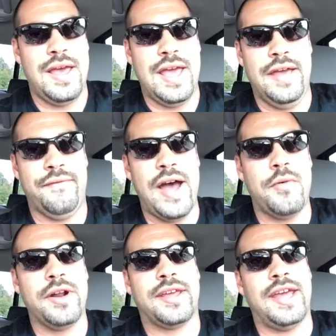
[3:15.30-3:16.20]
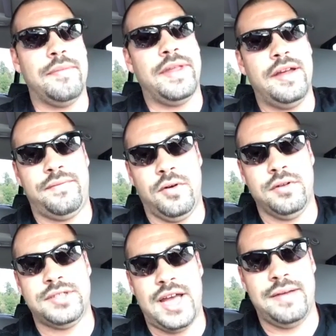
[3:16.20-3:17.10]
if I would have kept that
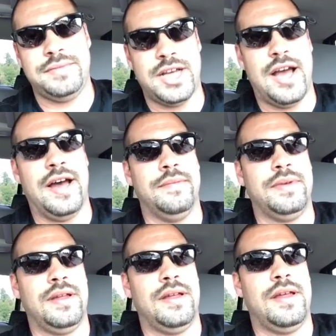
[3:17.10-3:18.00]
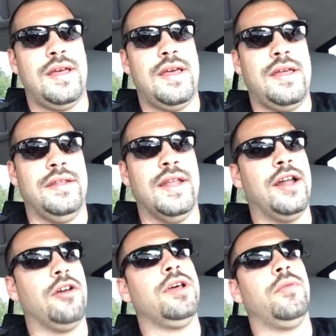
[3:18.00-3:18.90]
full-time job, not
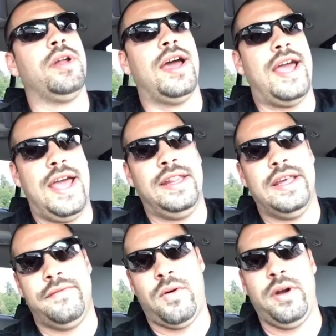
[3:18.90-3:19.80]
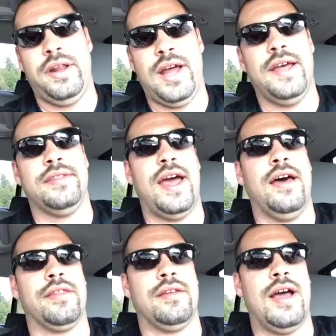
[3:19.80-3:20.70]
only would I have had that
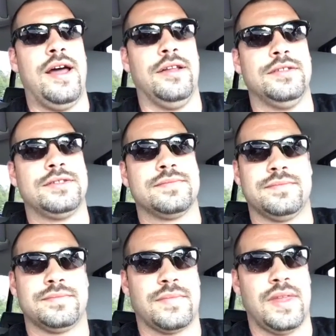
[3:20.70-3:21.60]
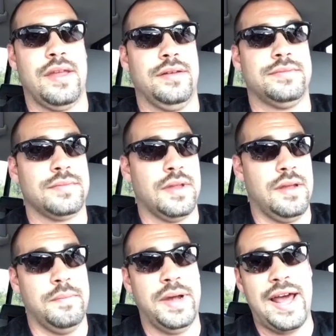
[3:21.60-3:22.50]
$49,000,
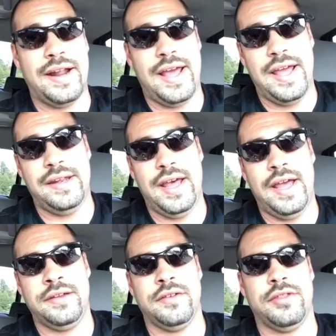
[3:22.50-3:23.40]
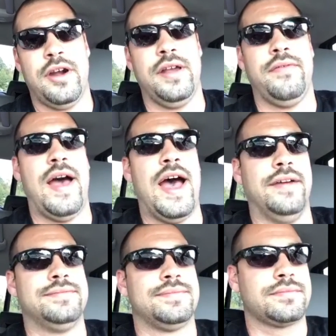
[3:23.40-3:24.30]
but I'd have had that extra
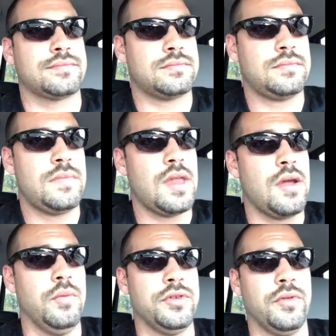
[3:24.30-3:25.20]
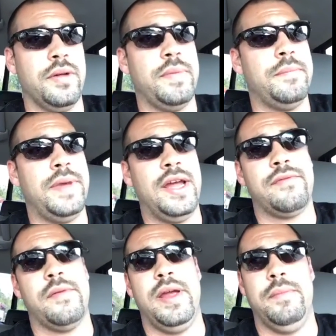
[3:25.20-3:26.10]
$35,000, which would have been big
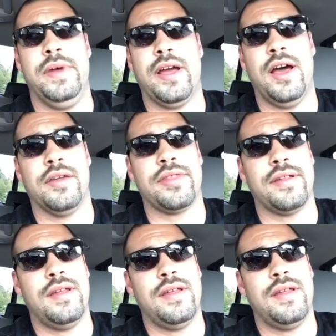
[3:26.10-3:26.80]
for me, because